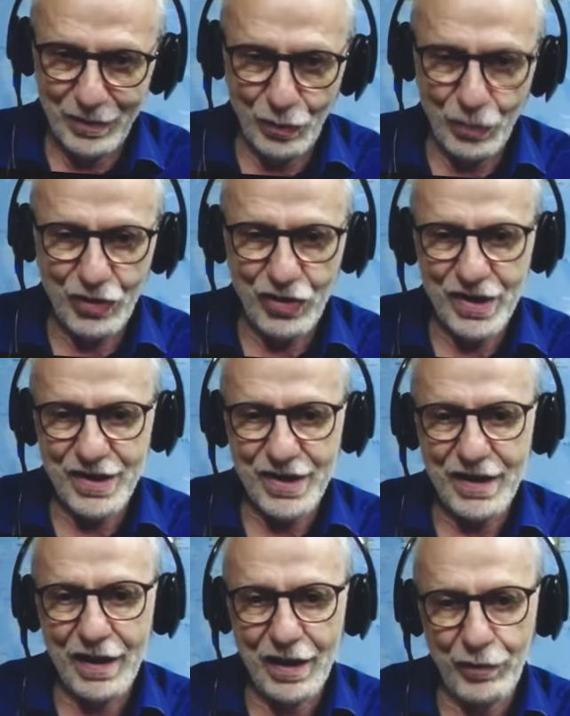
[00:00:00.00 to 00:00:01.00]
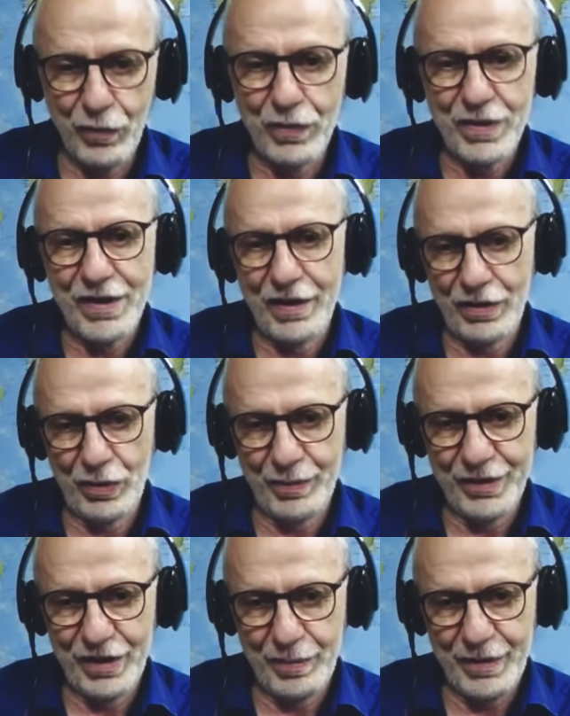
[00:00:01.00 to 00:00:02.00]
which is a false
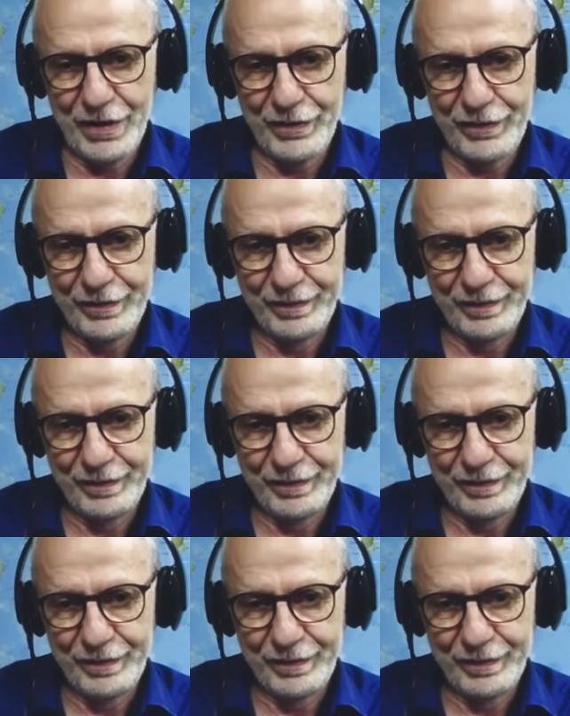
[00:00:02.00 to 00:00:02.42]
argument, I believe.